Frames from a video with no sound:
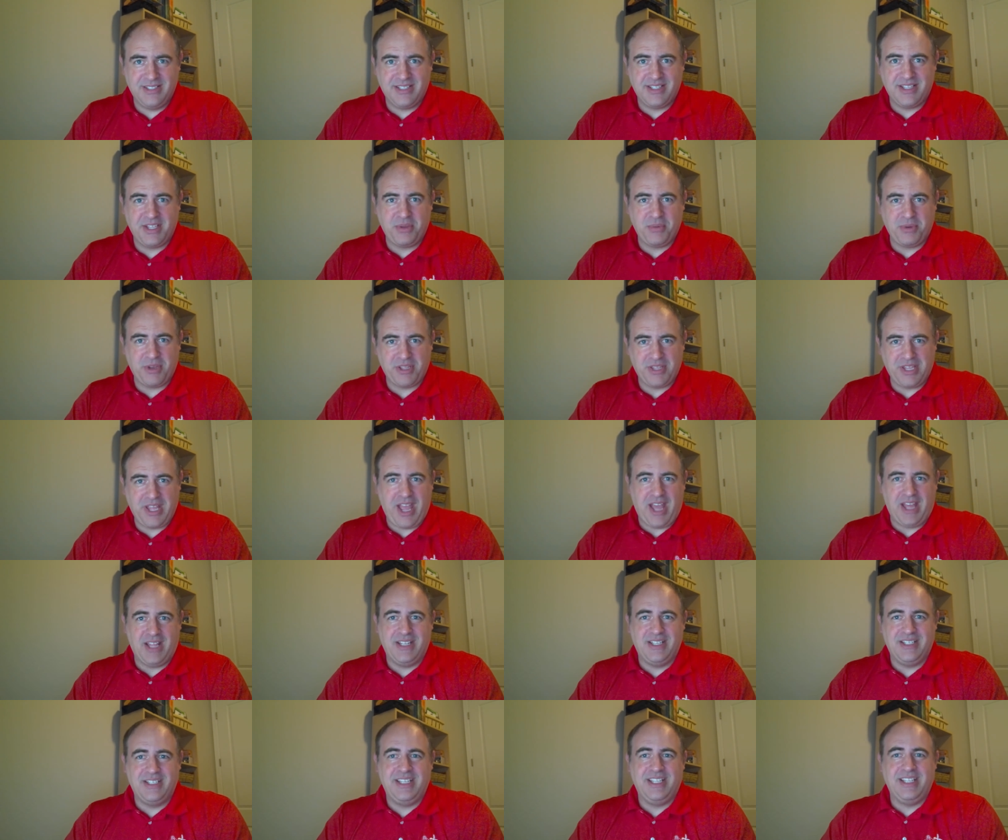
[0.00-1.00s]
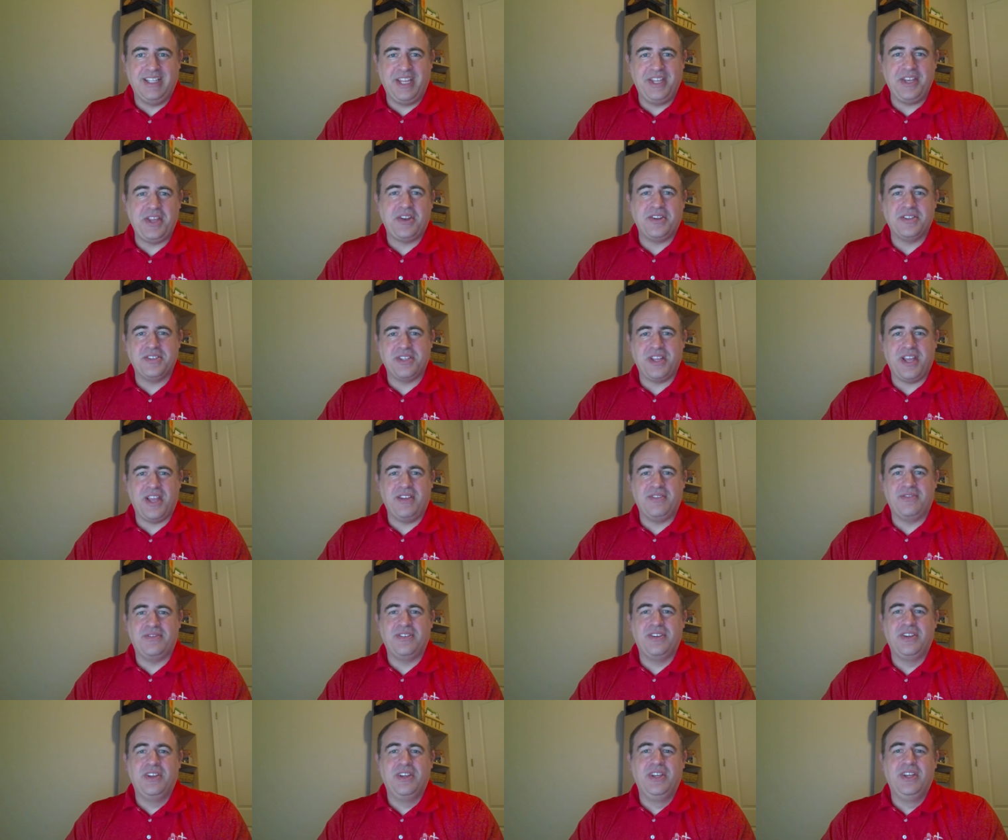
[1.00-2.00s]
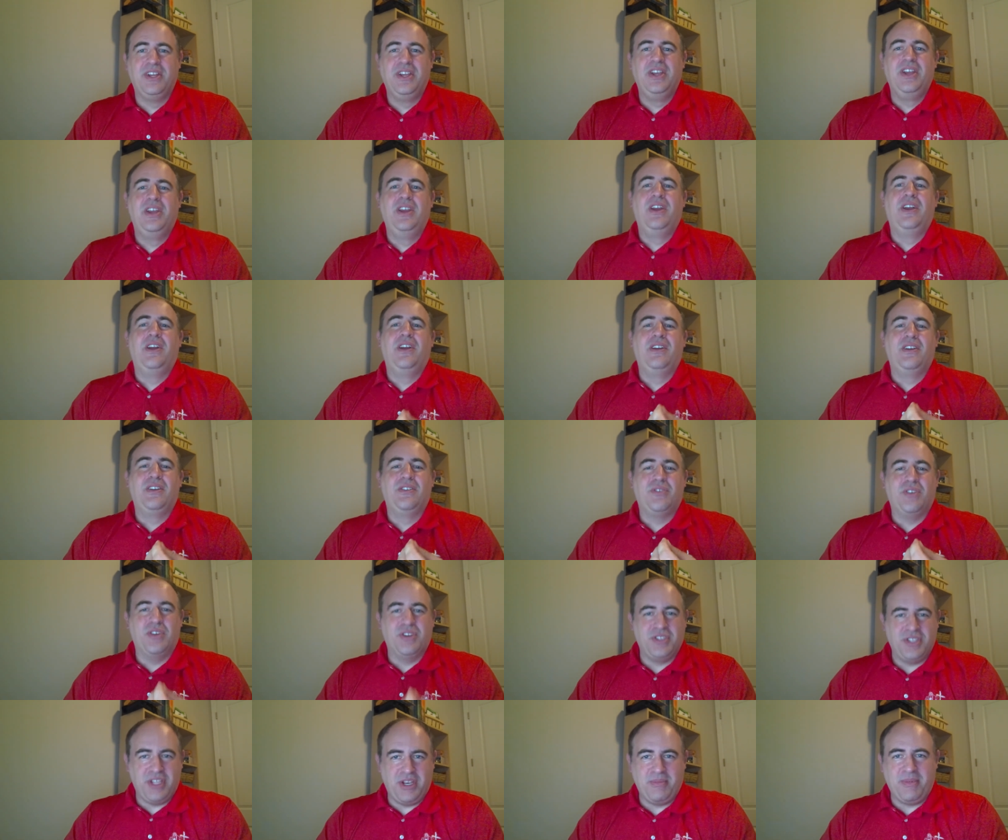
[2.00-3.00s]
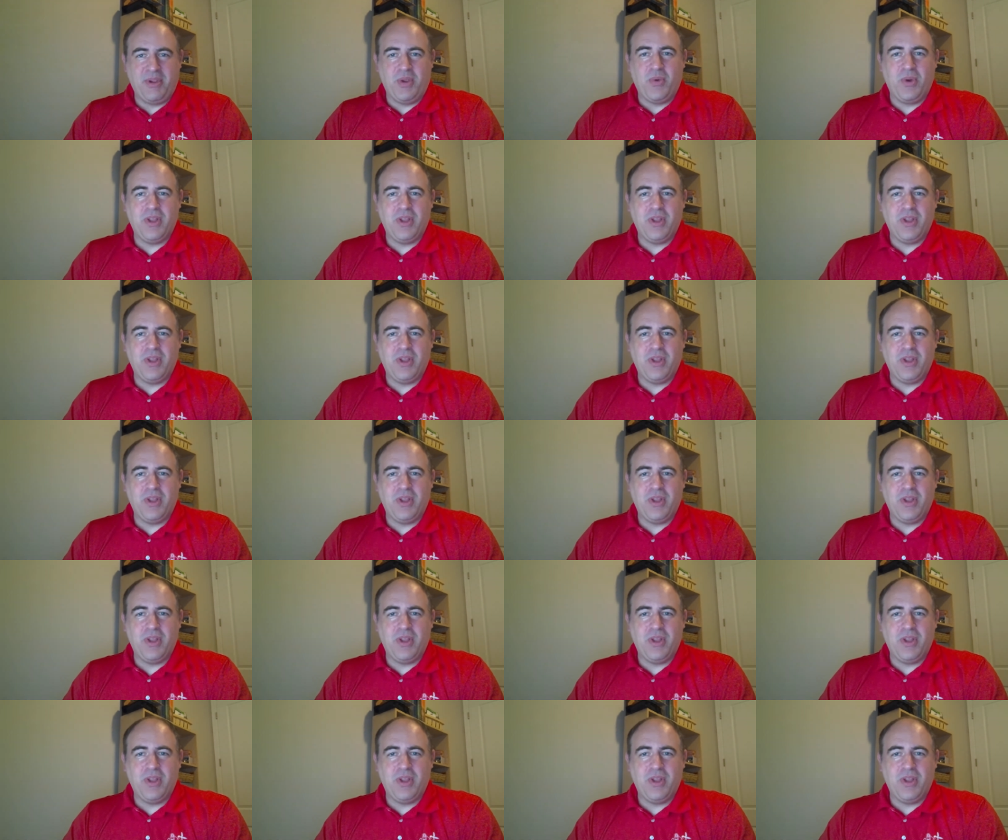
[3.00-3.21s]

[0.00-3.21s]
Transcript: Think about that. He laid down his life for his enemy.